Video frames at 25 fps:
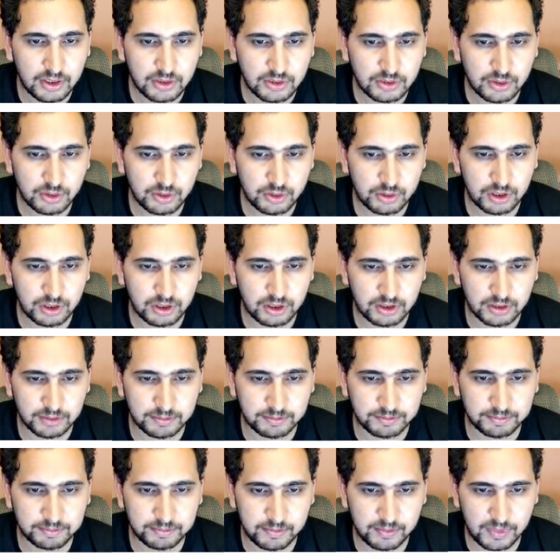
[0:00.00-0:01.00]

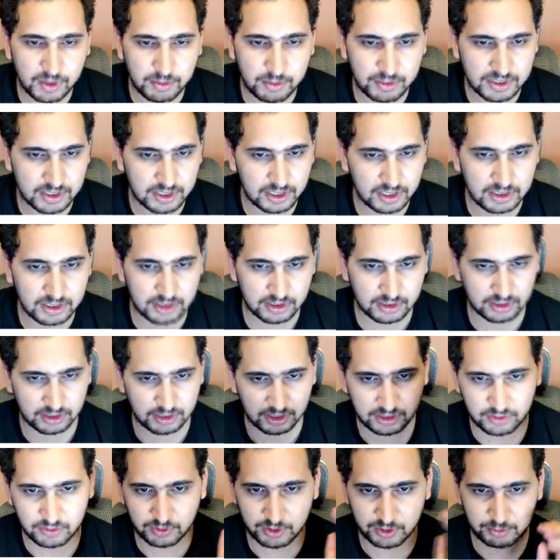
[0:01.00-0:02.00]
So basically
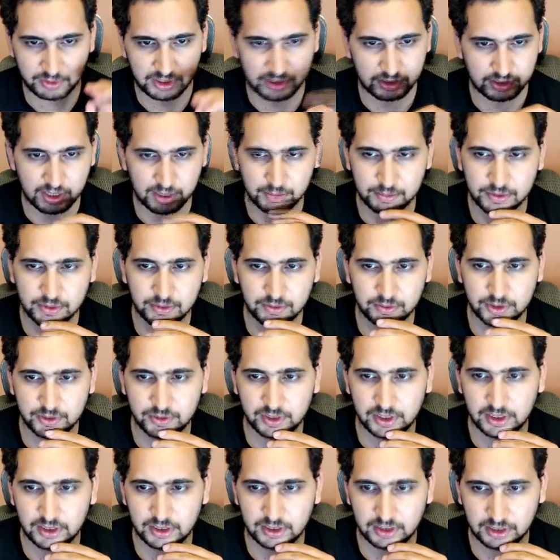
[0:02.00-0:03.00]
these will be the steps which
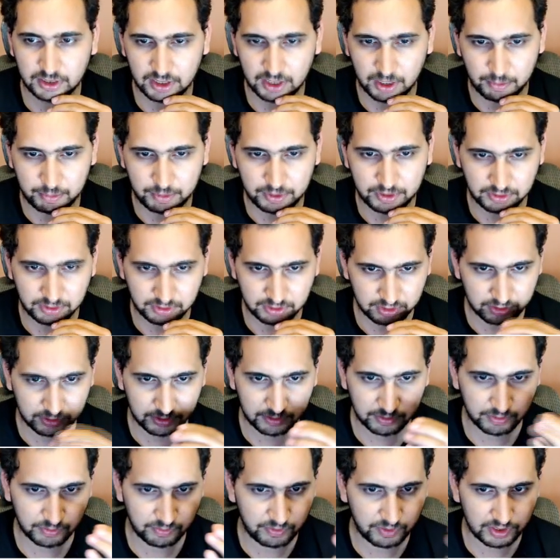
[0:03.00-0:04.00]
will happen.
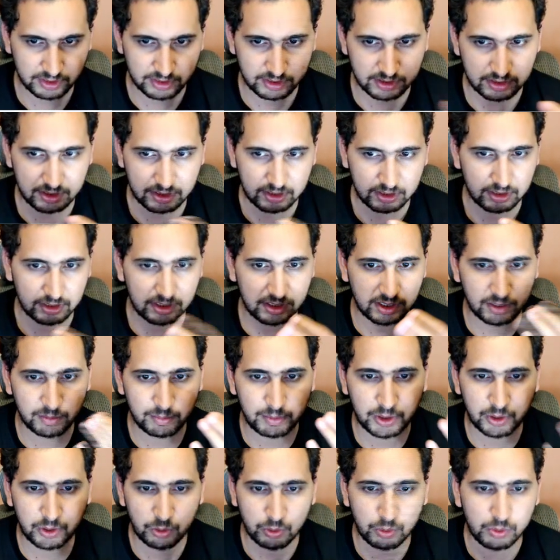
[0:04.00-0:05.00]
The first, there will
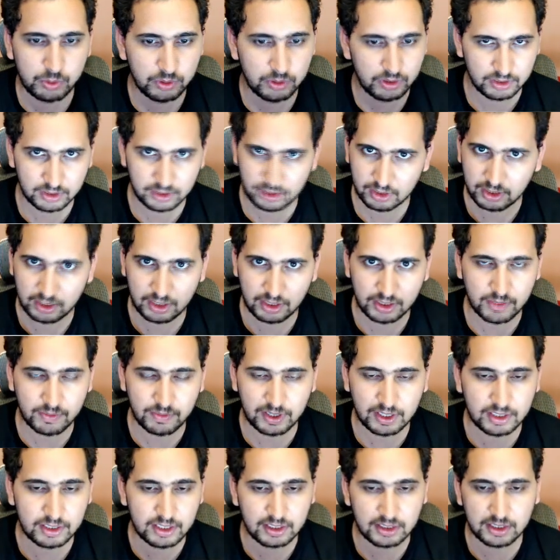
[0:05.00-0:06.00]
be 2 in the
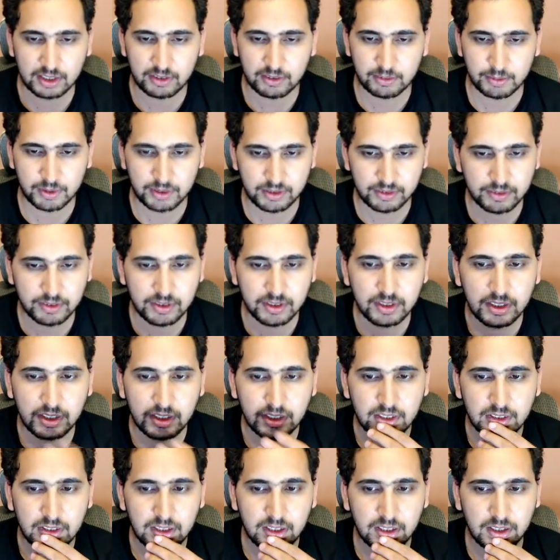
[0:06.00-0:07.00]
file, then there will be
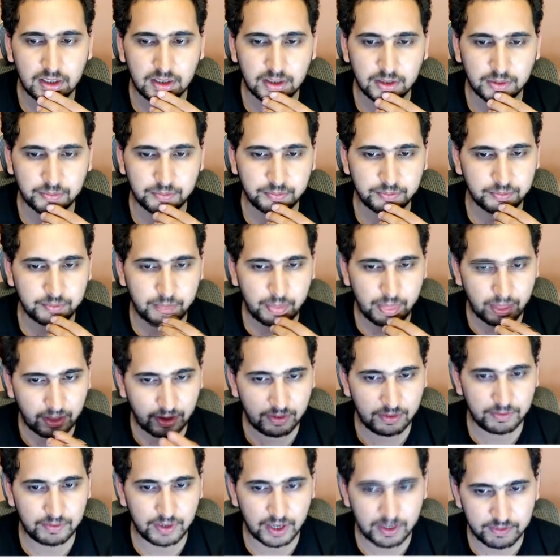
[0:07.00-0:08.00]

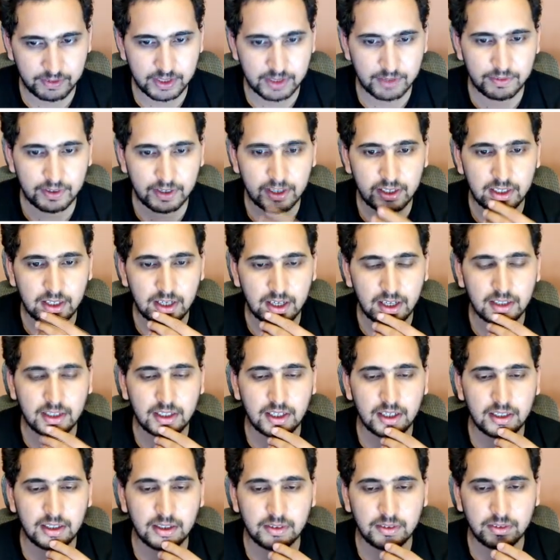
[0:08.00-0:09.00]
5 in the file
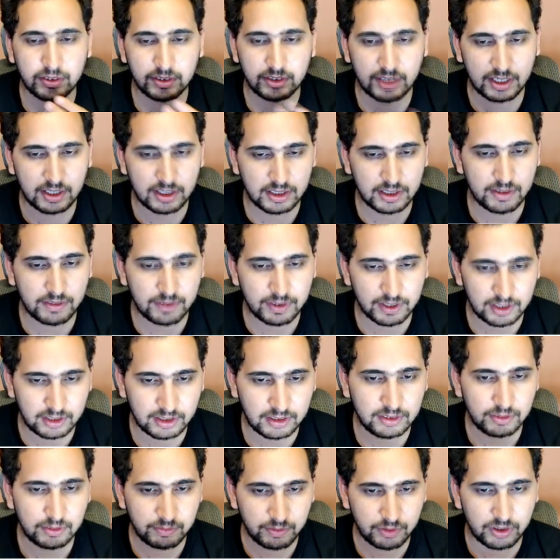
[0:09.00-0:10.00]
and then 10 in the
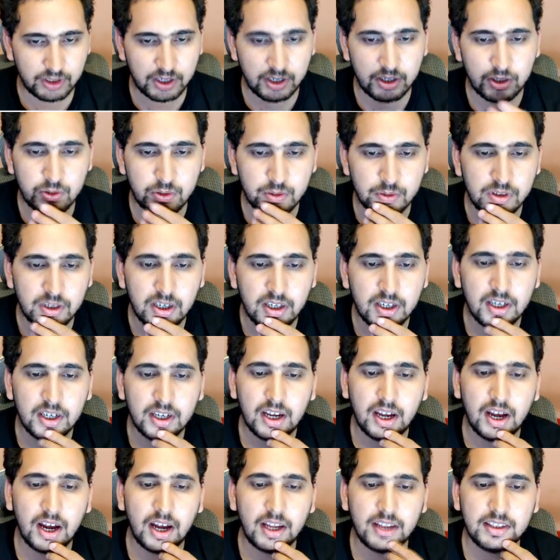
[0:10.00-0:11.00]
file for key 2,
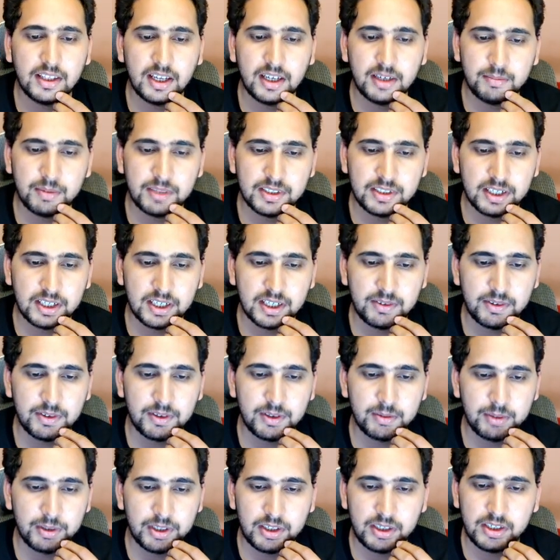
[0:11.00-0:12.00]
and then basically
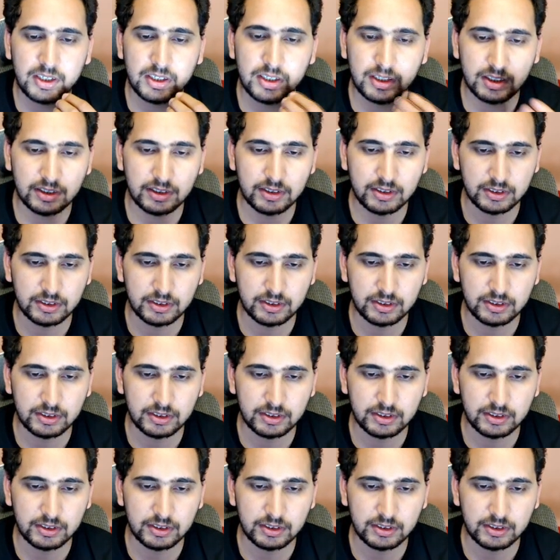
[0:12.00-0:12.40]
we will be